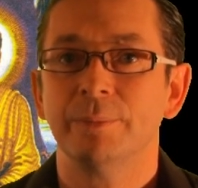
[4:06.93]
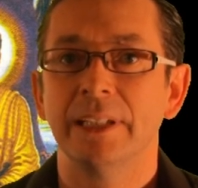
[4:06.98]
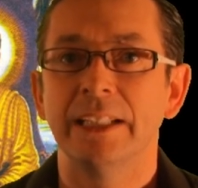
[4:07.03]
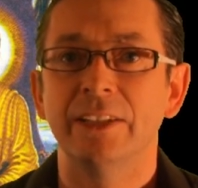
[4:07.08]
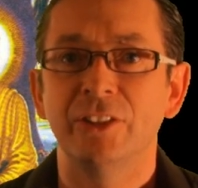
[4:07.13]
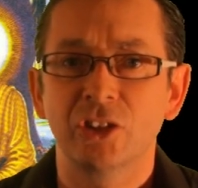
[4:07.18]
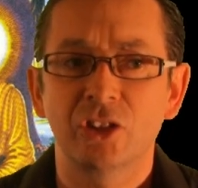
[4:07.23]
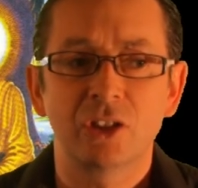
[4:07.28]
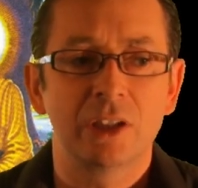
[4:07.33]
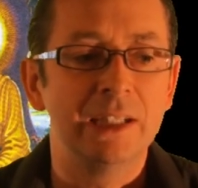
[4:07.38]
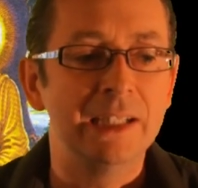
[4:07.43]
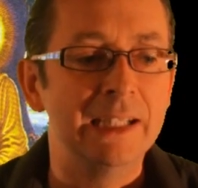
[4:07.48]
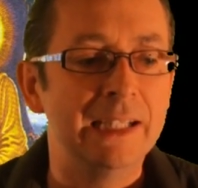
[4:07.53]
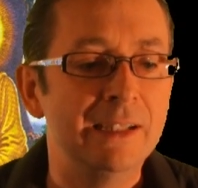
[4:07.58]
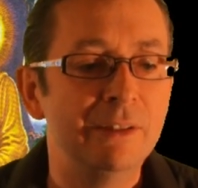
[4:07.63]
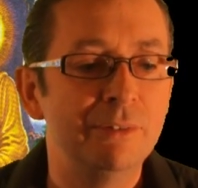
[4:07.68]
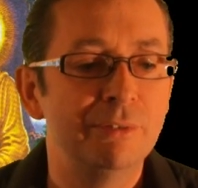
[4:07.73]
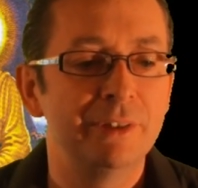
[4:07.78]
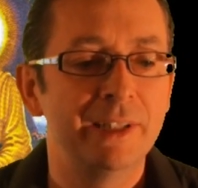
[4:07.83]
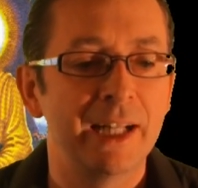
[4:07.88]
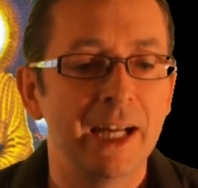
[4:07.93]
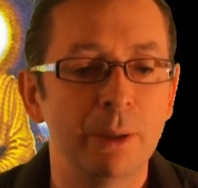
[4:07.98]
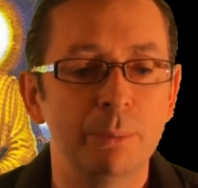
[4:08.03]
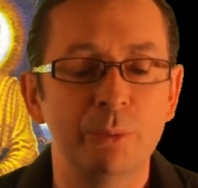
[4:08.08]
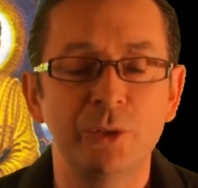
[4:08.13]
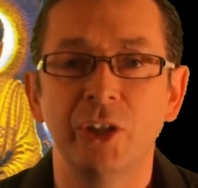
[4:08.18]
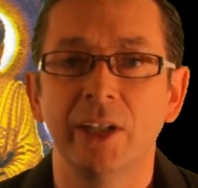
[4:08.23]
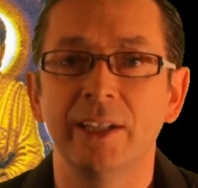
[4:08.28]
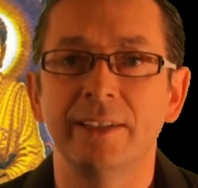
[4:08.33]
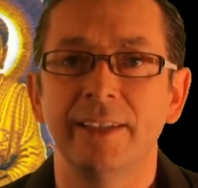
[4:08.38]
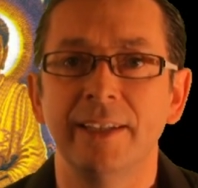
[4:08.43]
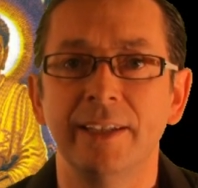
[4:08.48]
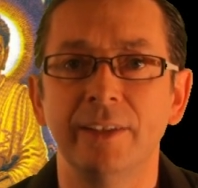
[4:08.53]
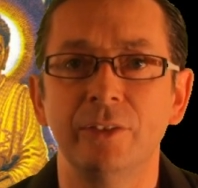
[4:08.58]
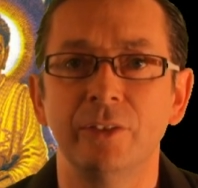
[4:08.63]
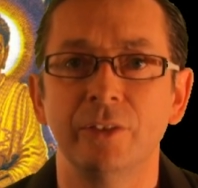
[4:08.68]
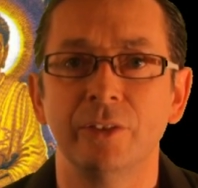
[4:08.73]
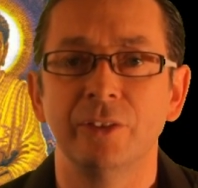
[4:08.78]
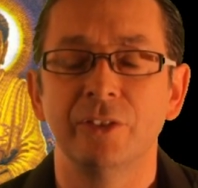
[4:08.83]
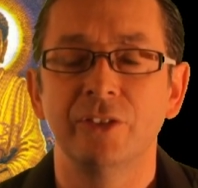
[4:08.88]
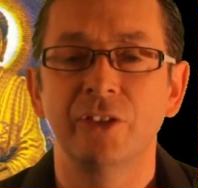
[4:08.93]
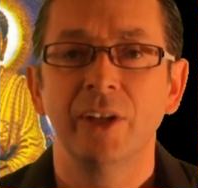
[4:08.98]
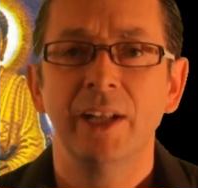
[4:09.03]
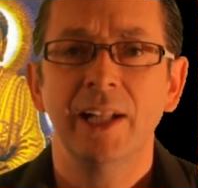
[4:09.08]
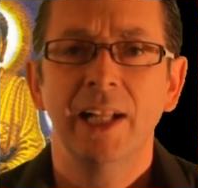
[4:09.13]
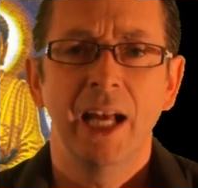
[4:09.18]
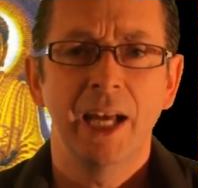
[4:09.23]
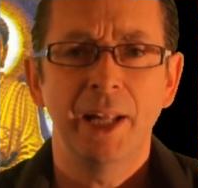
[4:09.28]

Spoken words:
Just live in abject ignorance.